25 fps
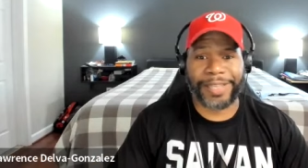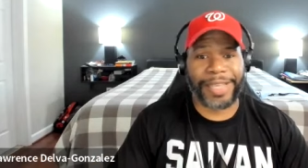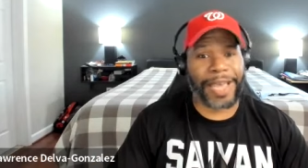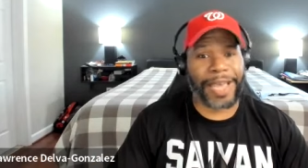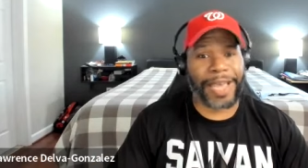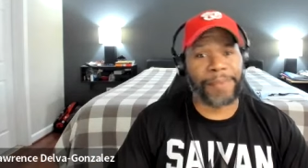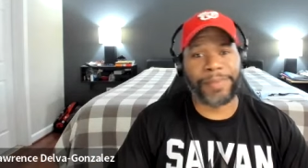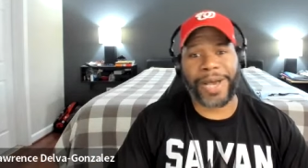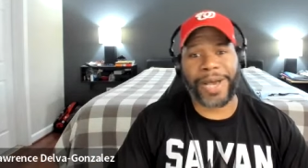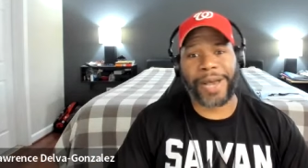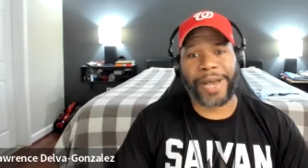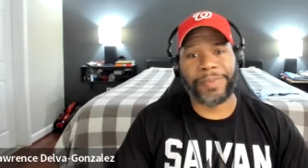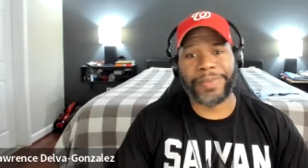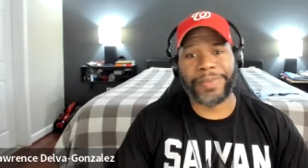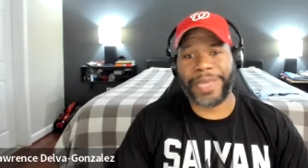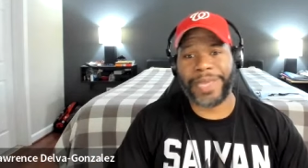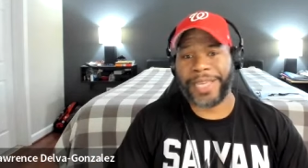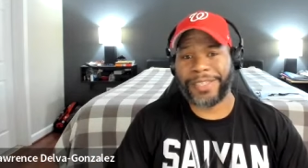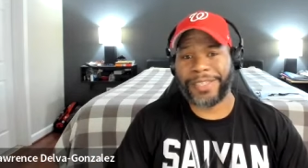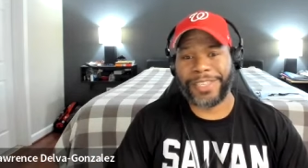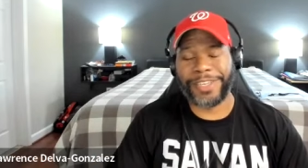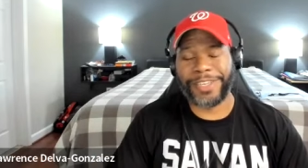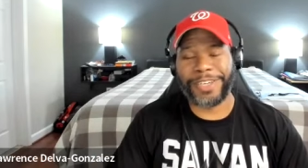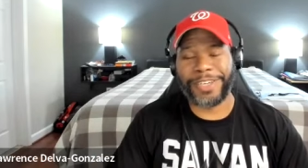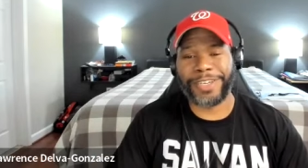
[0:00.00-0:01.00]
that mom,
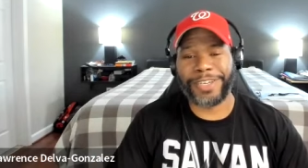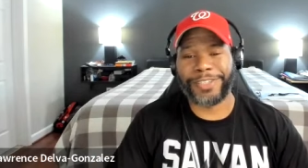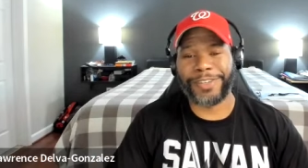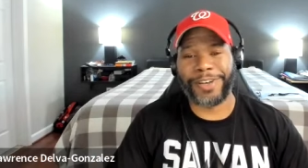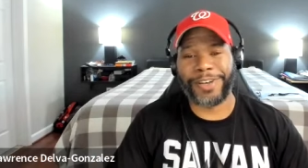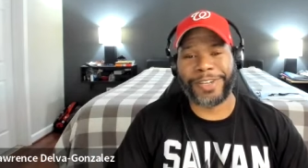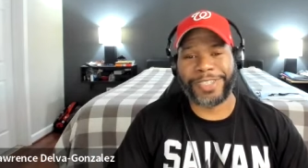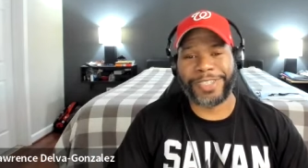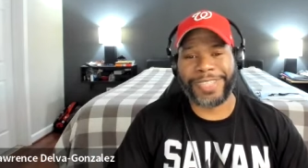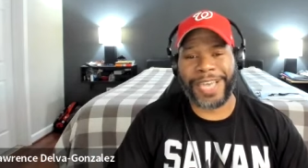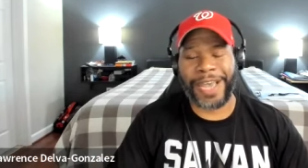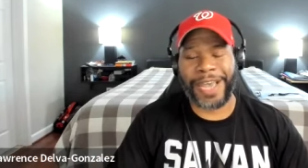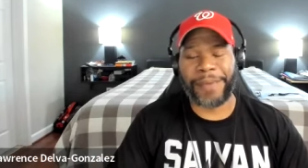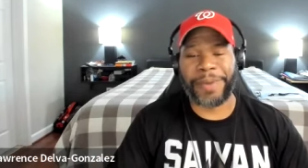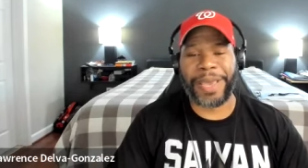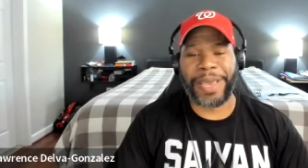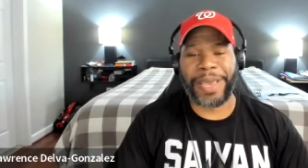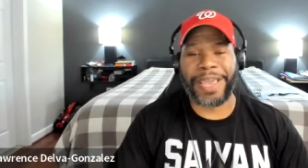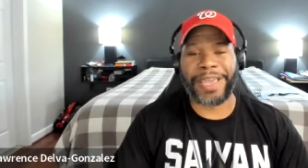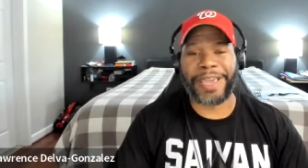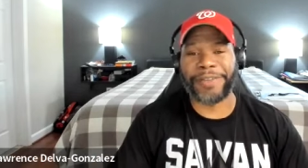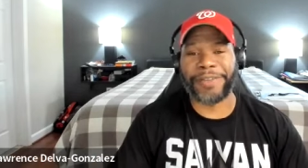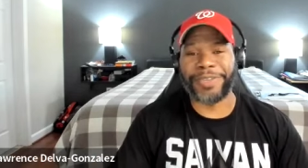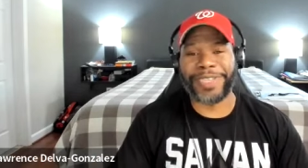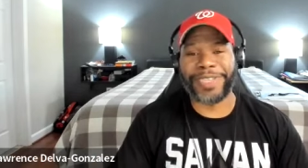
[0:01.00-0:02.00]
then she cooks all the time.
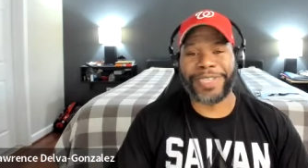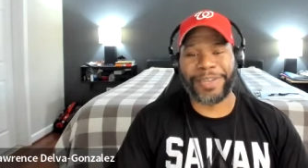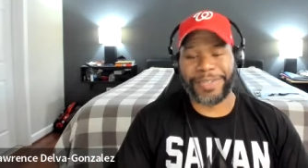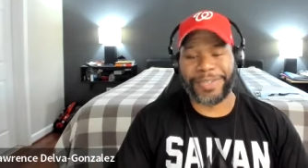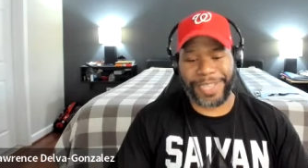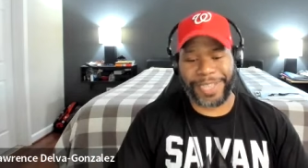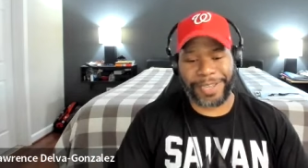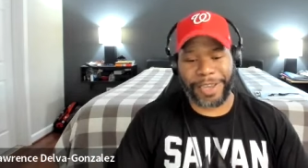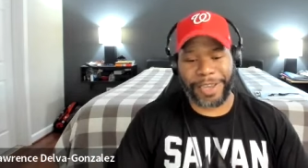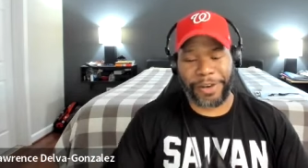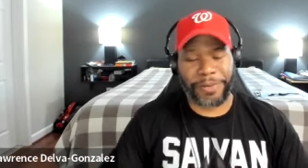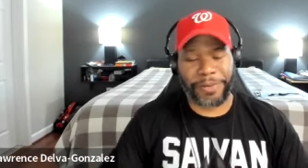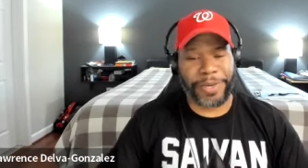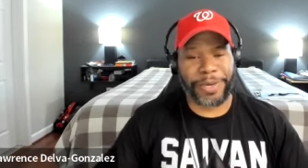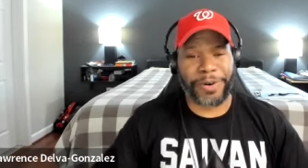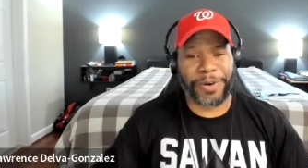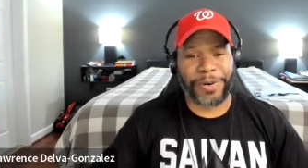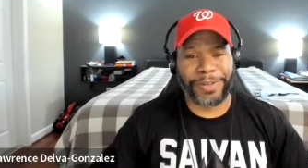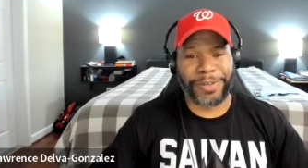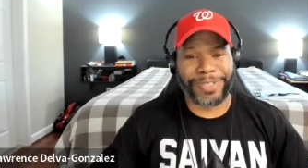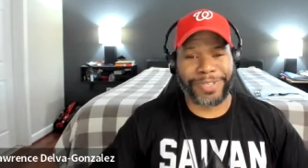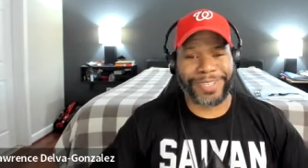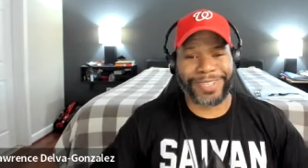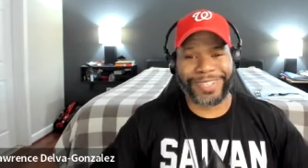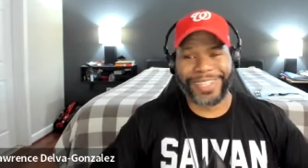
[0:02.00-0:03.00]
Every time she say, are we
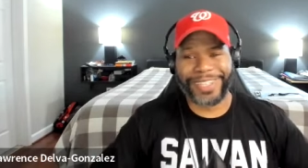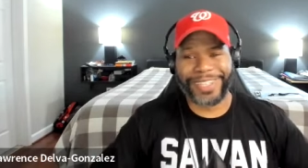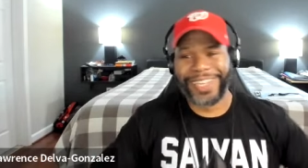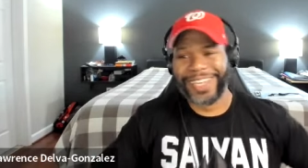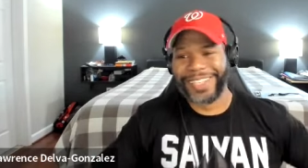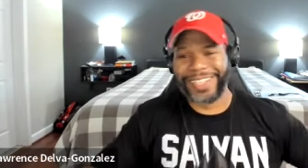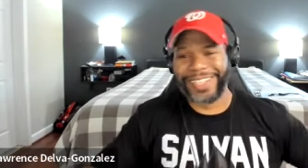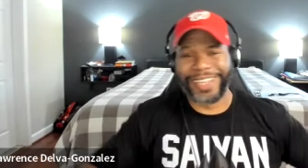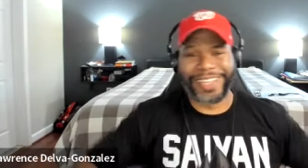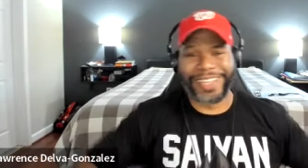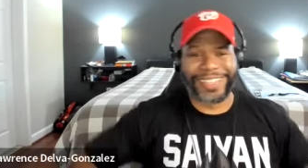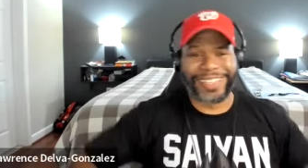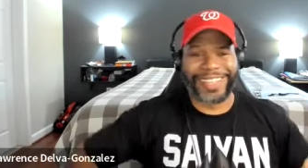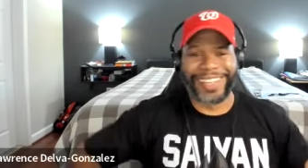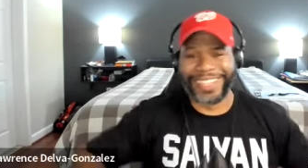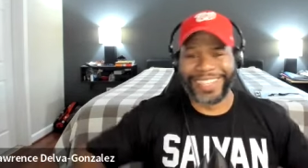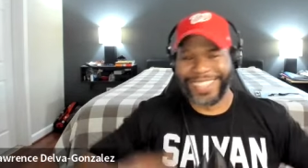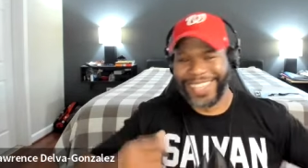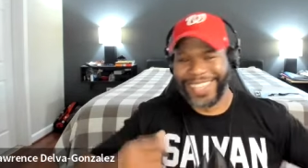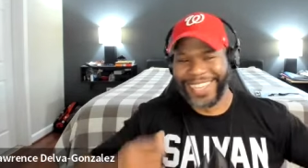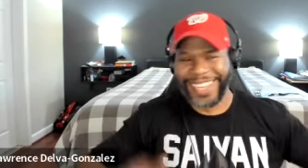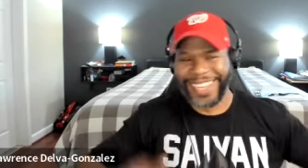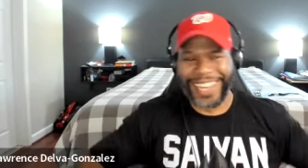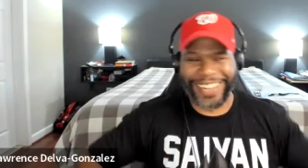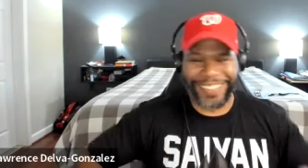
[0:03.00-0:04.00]
going to the,
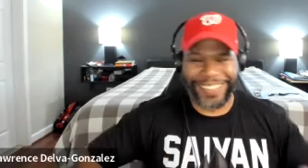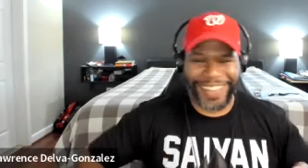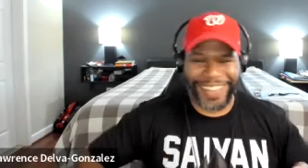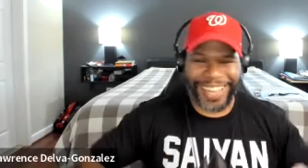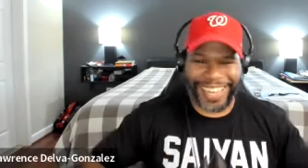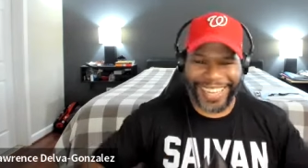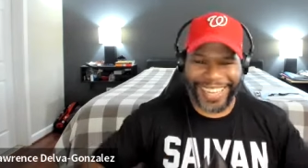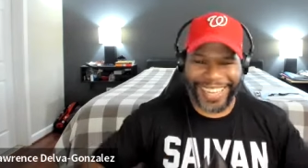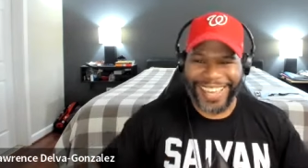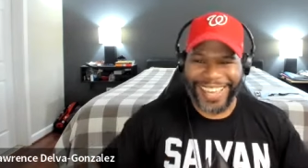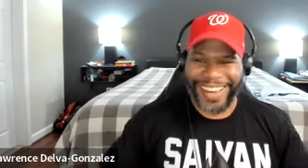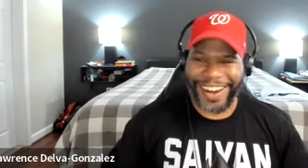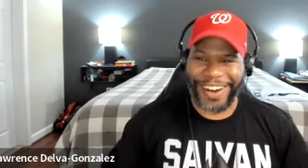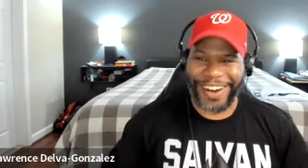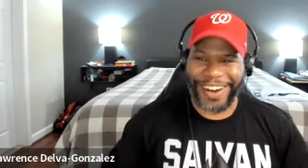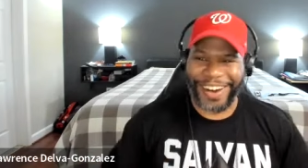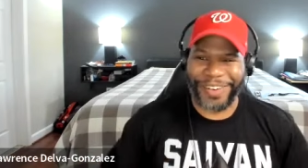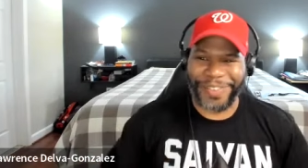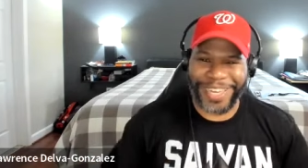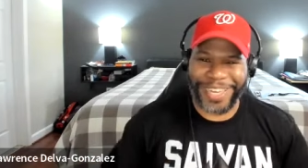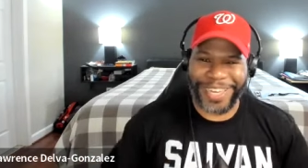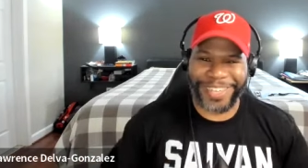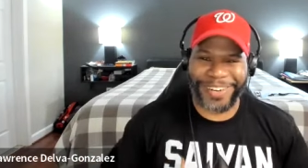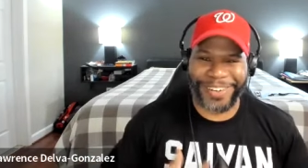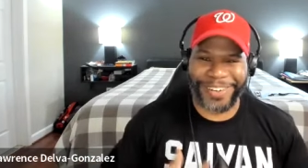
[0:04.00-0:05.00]
the I'm like, are
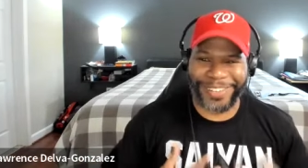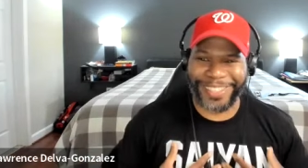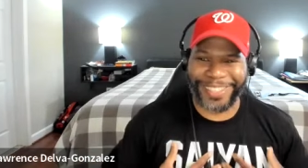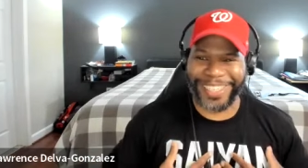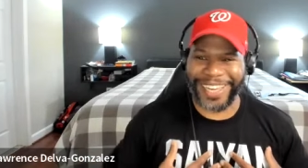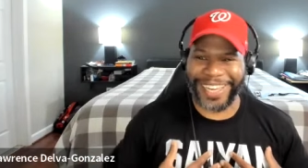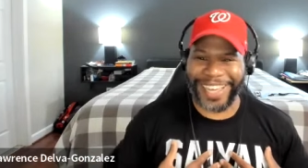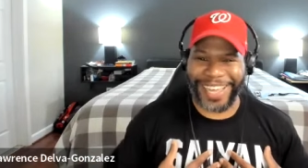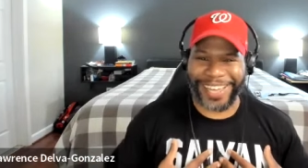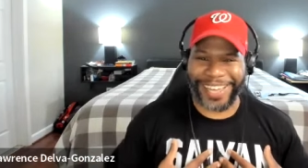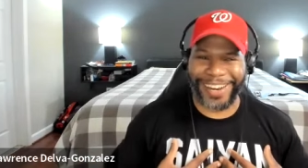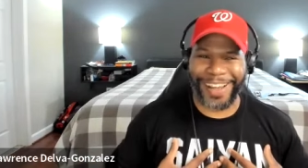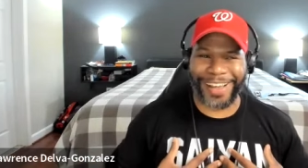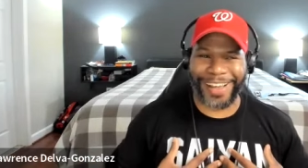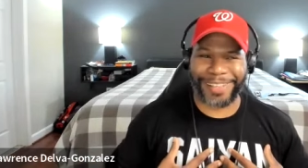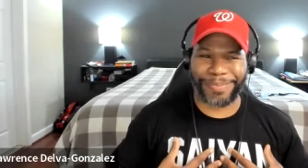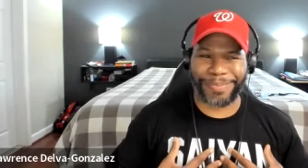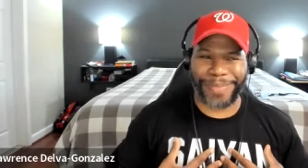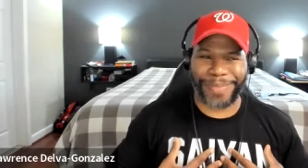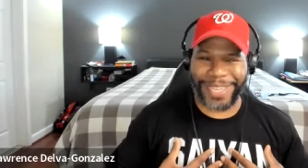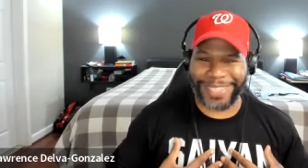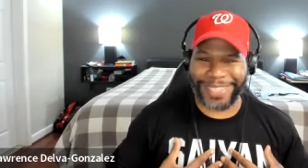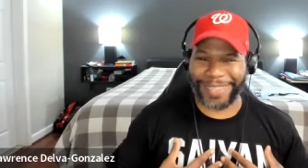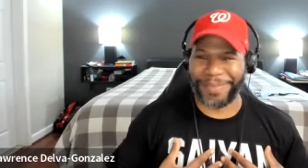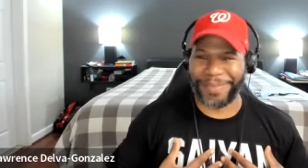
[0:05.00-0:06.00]
we going to the in-laws
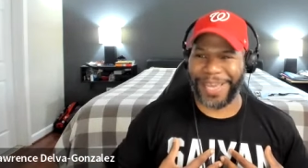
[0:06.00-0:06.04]
place?